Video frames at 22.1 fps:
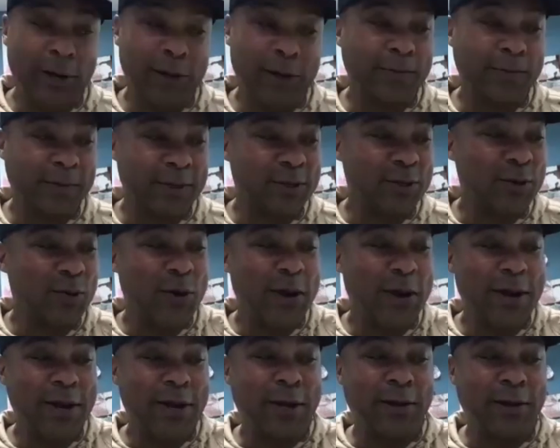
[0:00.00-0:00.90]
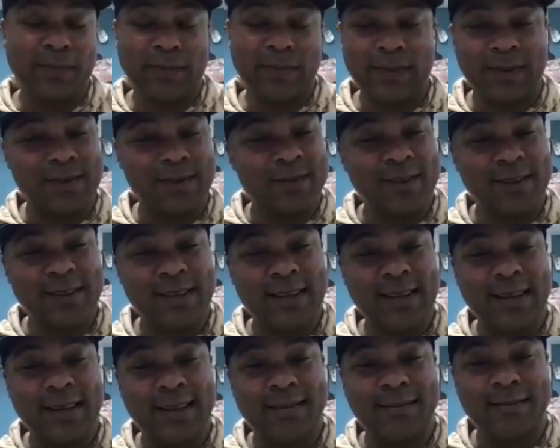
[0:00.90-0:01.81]
There's a window. There's a
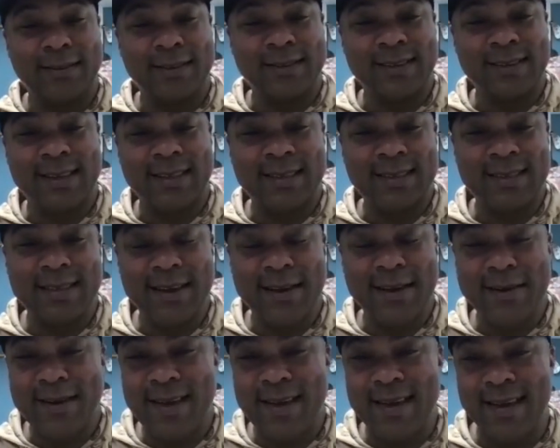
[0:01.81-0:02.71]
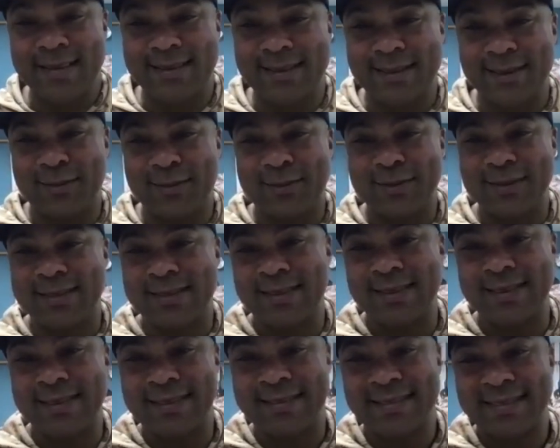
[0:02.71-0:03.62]
need. There's nothing there yet. So we'll see.